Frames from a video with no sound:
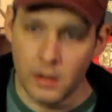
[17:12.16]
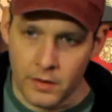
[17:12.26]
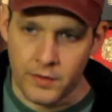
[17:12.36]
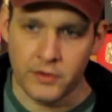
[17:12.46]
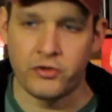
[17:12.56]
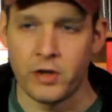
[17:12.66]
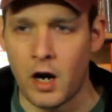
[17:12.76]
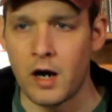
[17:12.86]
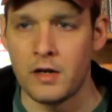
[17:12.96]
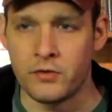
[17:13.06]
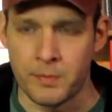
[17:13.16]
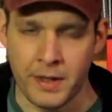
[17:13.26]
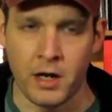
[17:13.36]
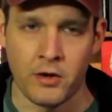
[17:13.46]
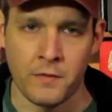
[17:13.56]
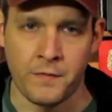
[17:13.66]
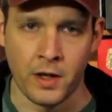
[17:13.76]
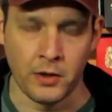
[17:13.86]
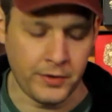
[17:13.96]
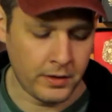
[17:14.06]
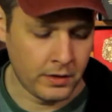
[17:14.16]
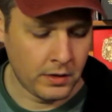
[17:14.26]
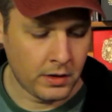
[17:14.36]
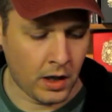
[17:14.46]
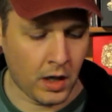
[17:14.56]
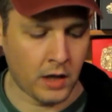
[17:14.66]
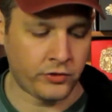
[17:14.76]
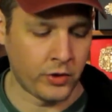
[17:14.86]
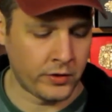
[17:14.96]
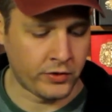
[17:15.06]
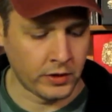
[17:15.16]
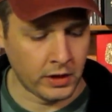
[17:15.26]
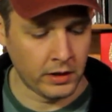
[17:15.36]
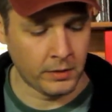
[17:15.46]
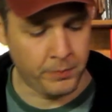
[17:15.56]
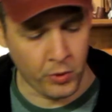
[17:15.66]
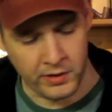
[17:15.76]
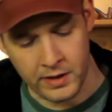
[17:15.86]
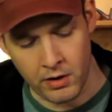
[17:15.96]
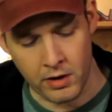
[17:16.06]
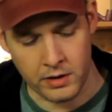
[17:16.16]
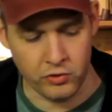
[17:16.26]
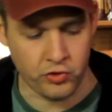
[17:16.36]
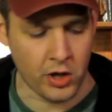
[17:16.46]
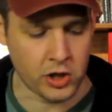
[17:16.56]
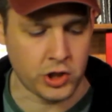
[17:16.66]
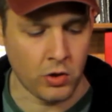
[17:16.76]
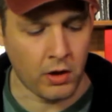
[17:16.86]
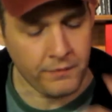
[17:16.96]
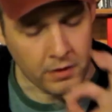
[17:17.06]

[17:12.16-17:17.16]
this cigar is a bit underfilled, so it's a little point there on construction off.